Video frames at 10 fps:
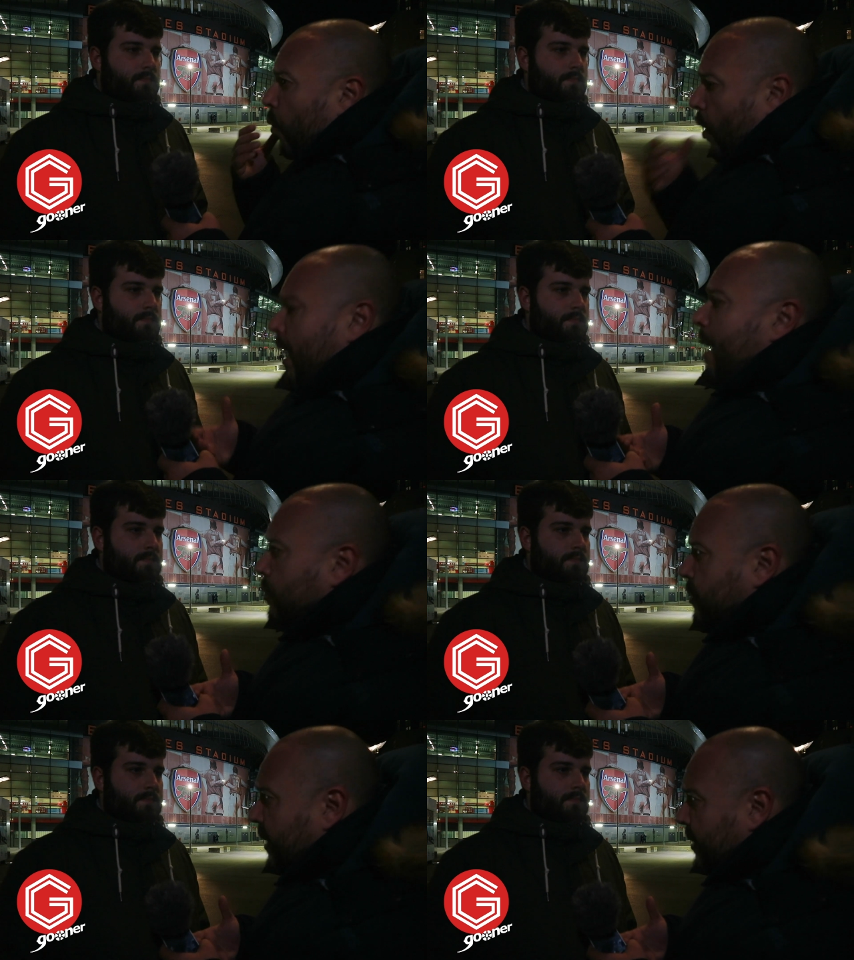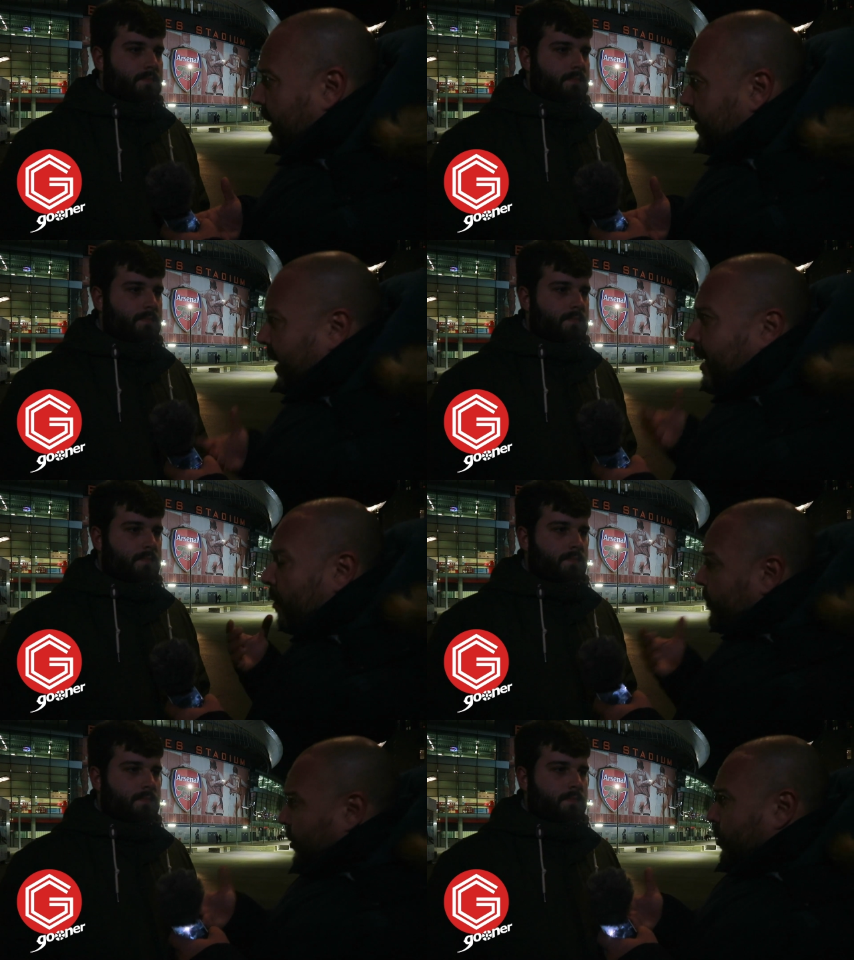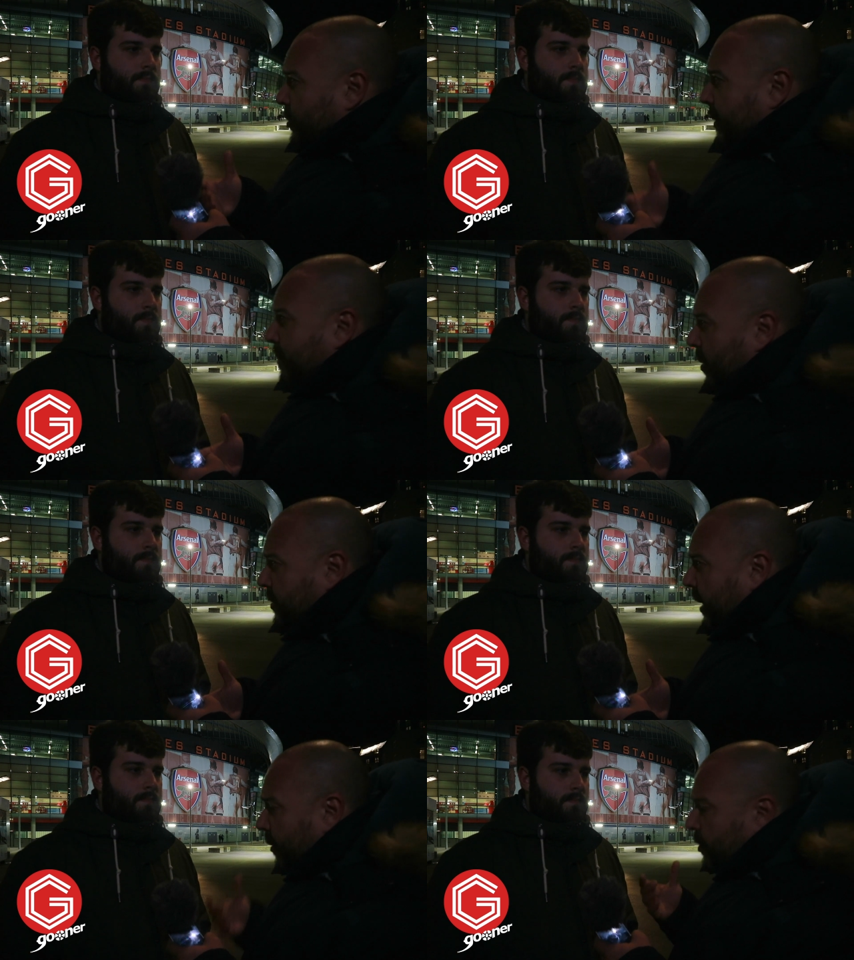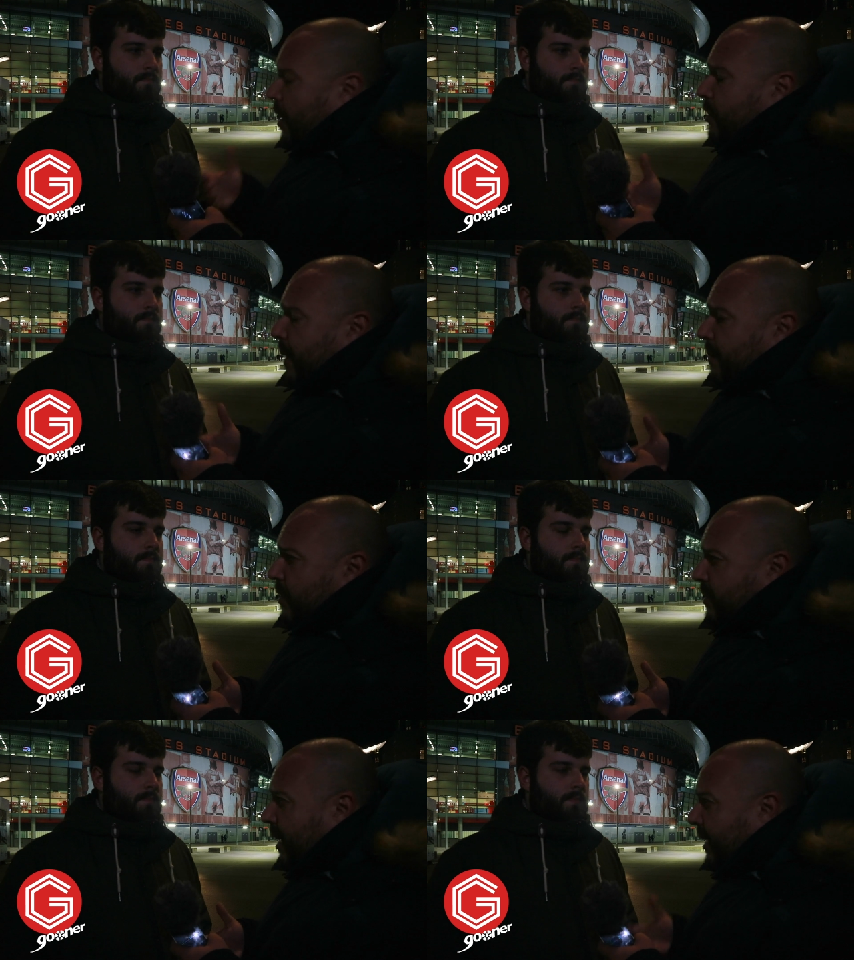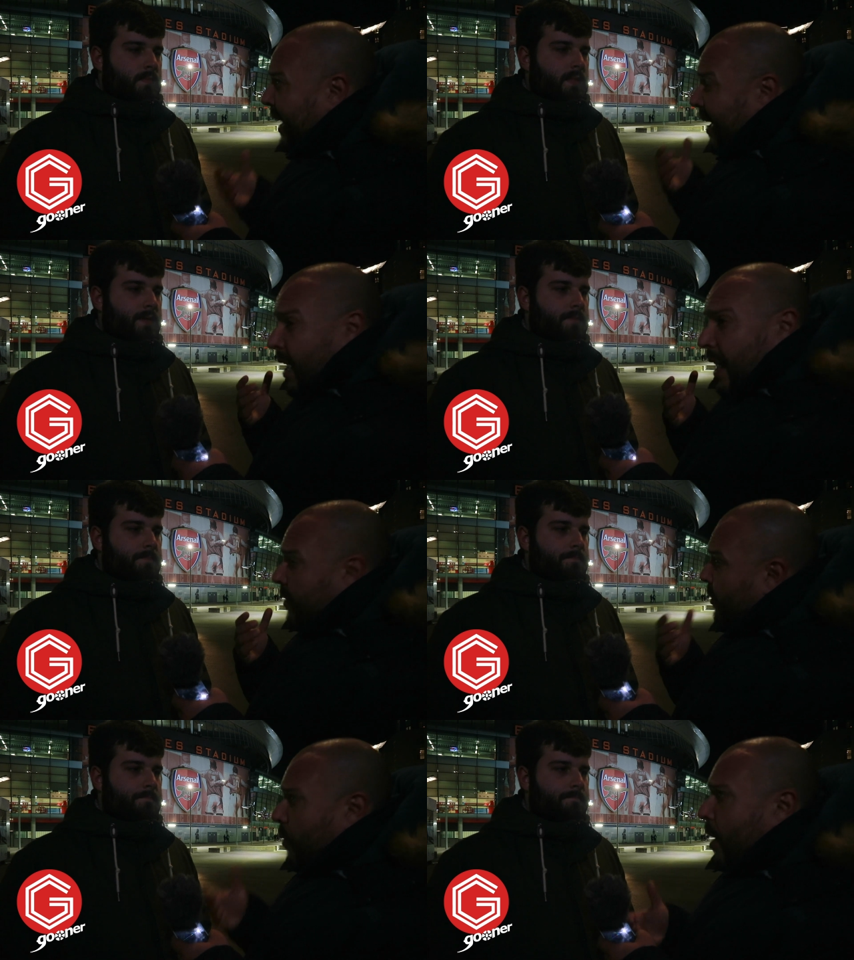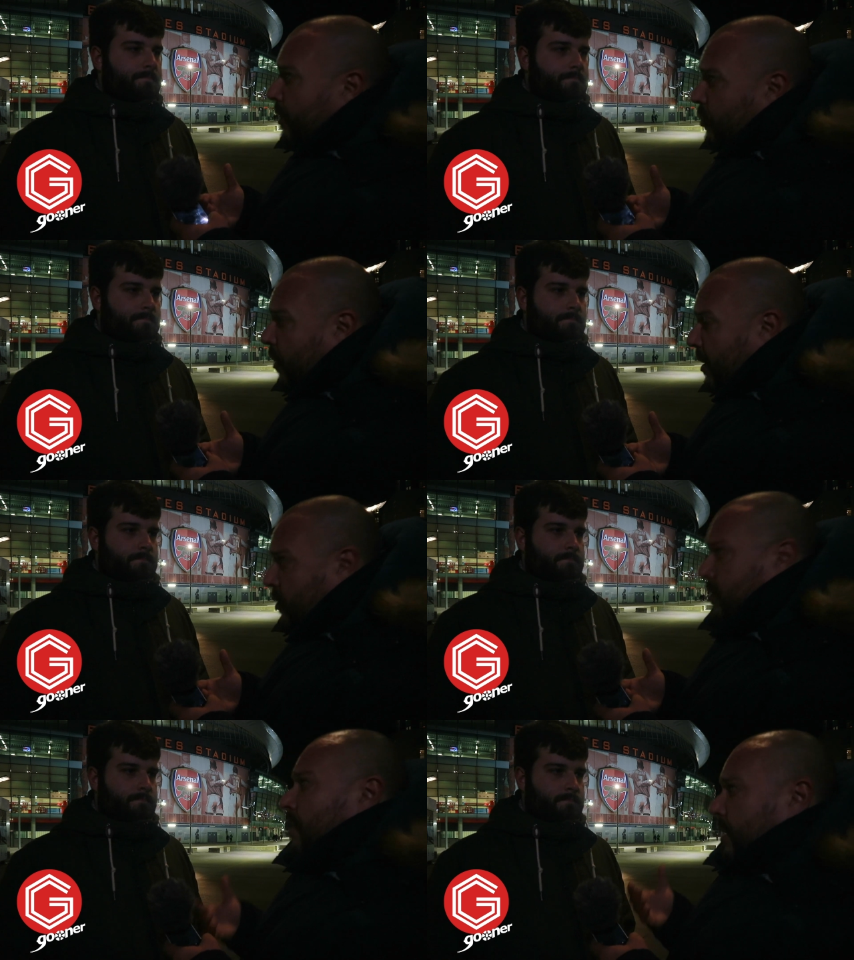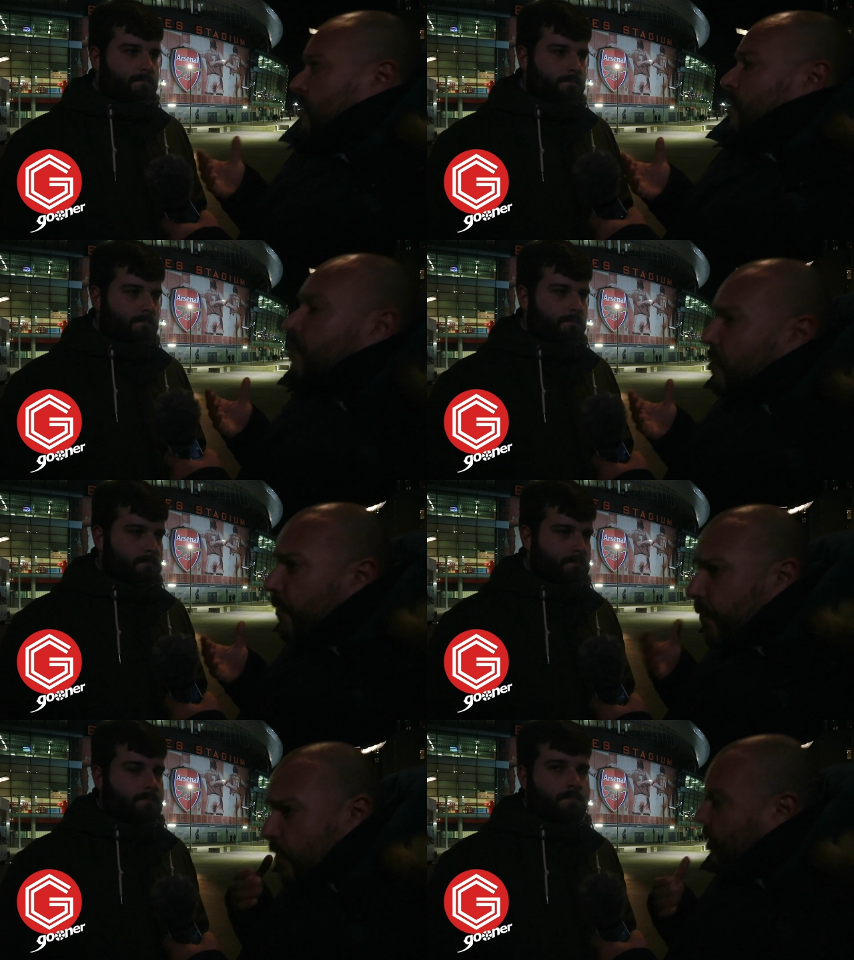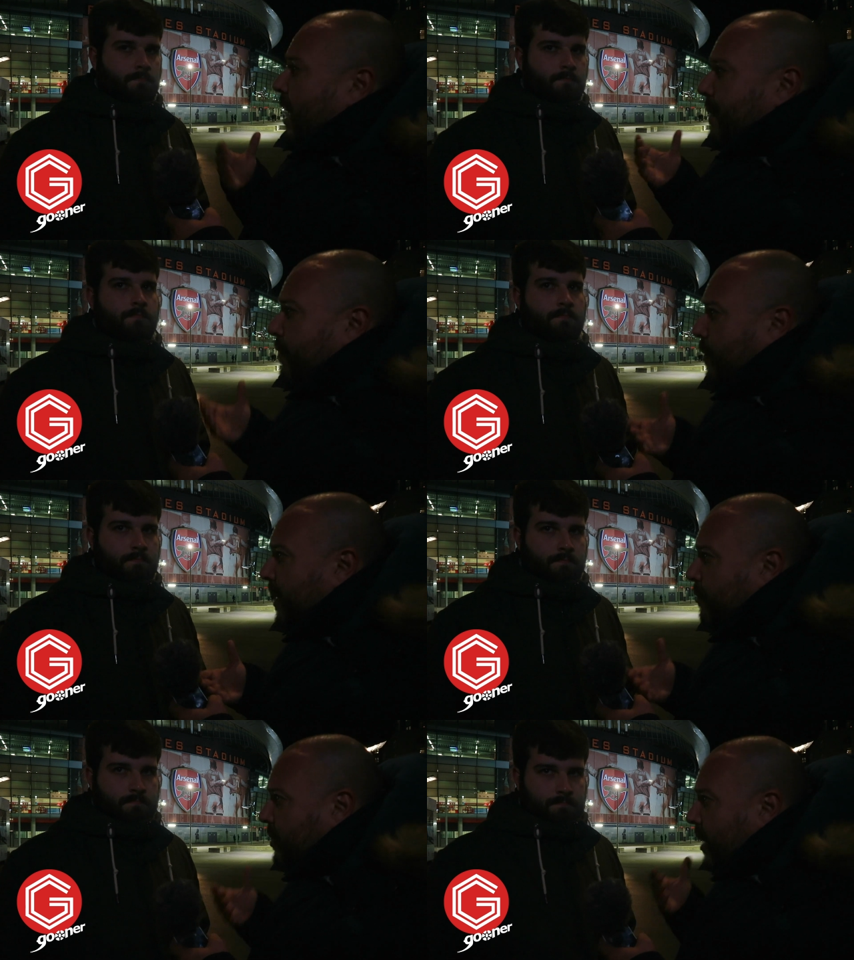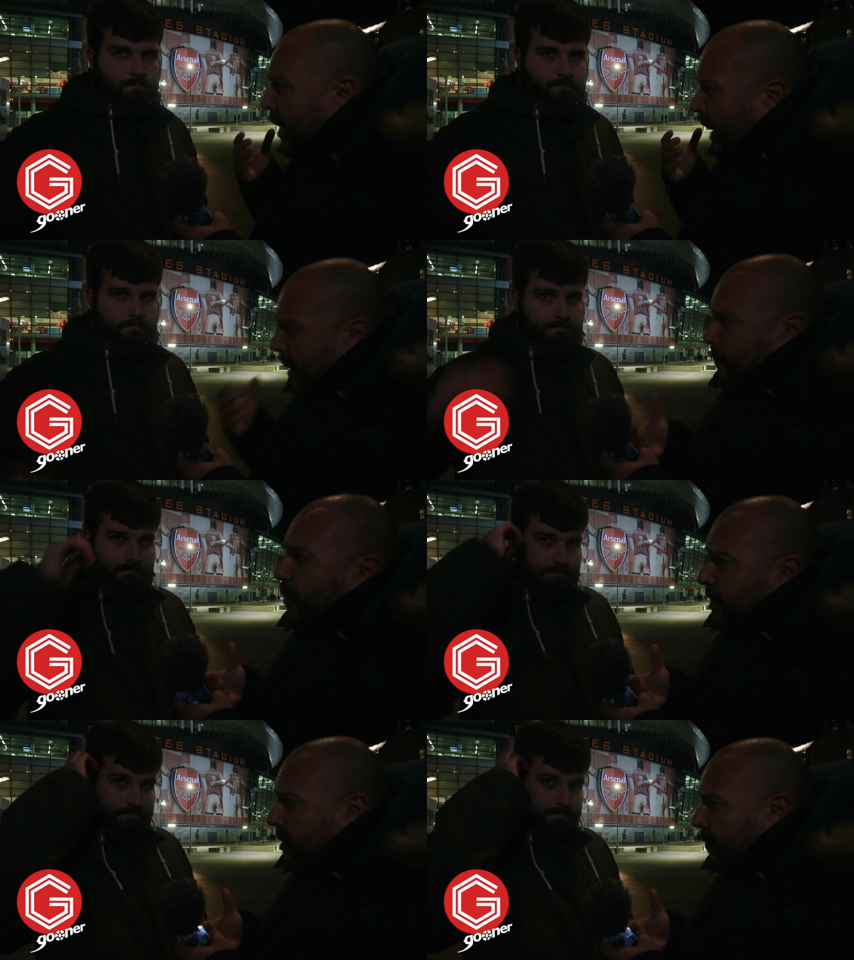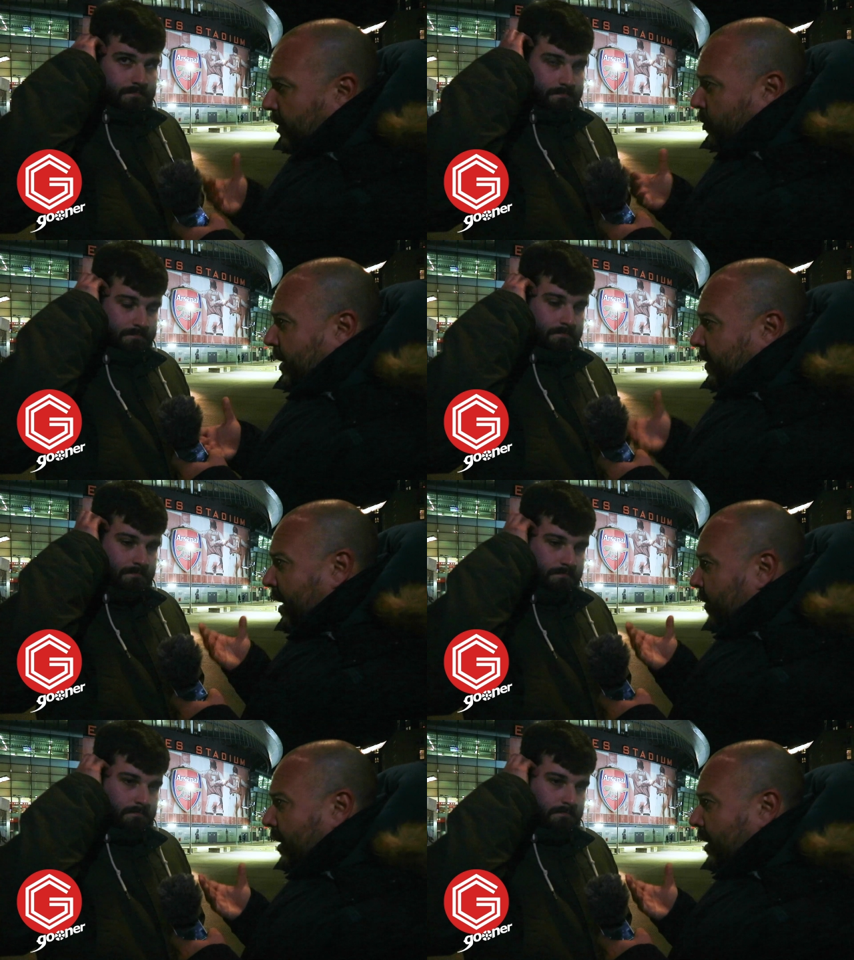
Speaker 1: What else did he say today? He obviously talked about Martinelli. Was asked about Martinelli. Yeah. The, the, word that stretched like sort of just came out for me was impressive. I tweeted that.